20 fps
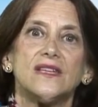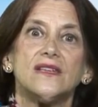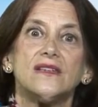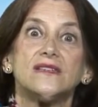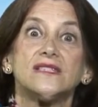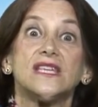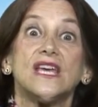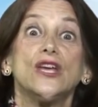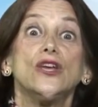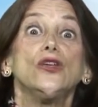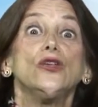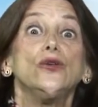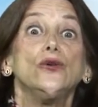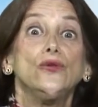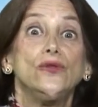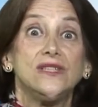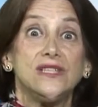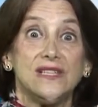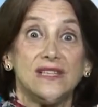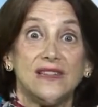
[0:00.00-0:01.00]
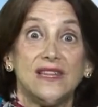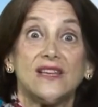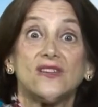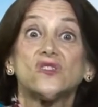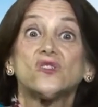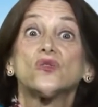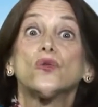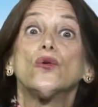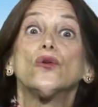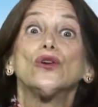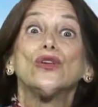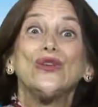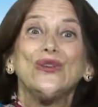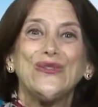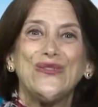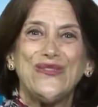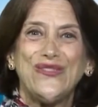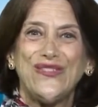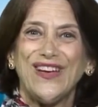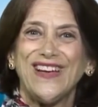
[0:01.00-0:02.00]
say, you did this, or
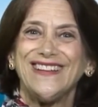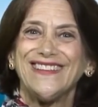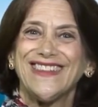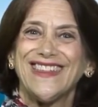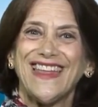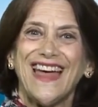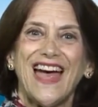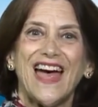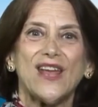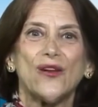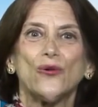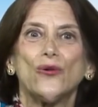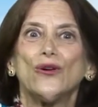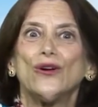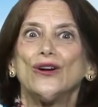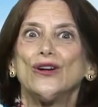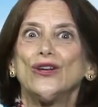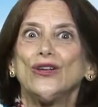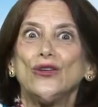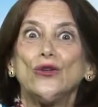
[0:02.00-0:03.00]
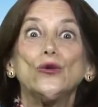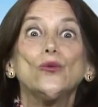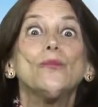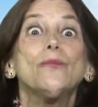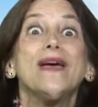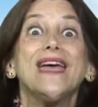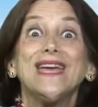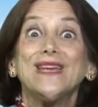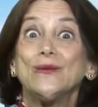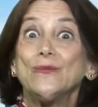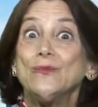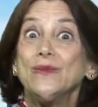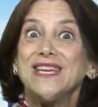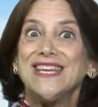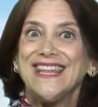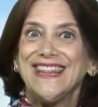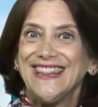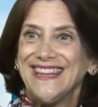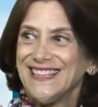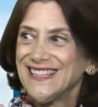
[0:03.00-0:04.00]
you felt that, or you made
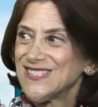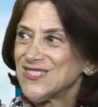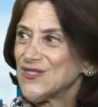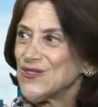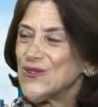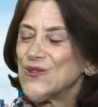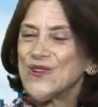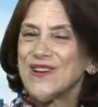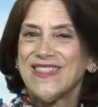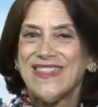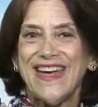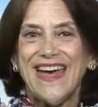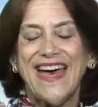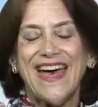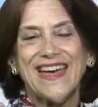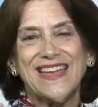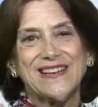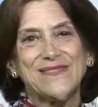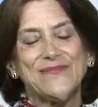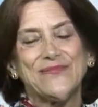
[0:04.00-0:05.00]
me this or that.